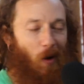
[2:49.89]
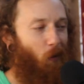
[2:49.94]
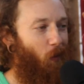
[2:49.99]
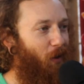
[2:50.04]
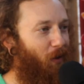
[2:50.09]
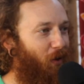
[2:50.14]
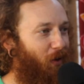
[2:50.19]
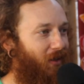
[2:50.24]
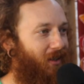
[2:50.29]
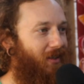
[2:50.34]

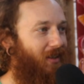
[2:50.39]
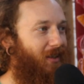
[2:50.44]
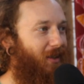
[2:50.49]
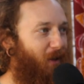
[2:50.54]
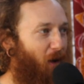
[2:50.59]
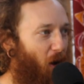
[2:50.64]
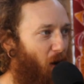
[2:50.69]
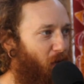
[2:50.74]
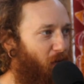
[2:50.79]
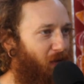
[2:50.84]
Whether it's
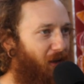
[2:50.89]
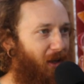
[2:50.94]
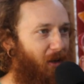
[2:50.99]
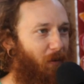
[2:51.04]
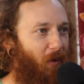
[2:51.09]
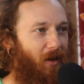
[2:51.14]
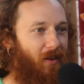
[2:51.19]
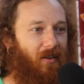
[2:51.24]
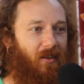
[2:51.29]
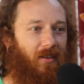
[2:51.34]
this
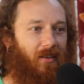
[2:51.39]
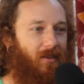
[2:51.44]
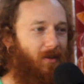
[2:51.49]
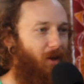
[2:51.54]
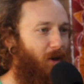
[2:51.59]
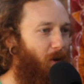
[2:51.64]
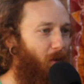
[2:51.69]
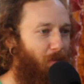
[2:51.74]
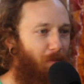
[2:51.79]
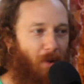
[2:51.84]
COVID, whether
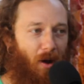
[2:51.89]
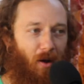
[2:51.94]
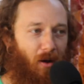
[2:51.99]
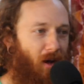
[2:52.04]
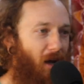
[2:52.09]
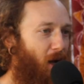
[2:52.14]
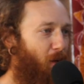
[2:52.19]
it's, you know,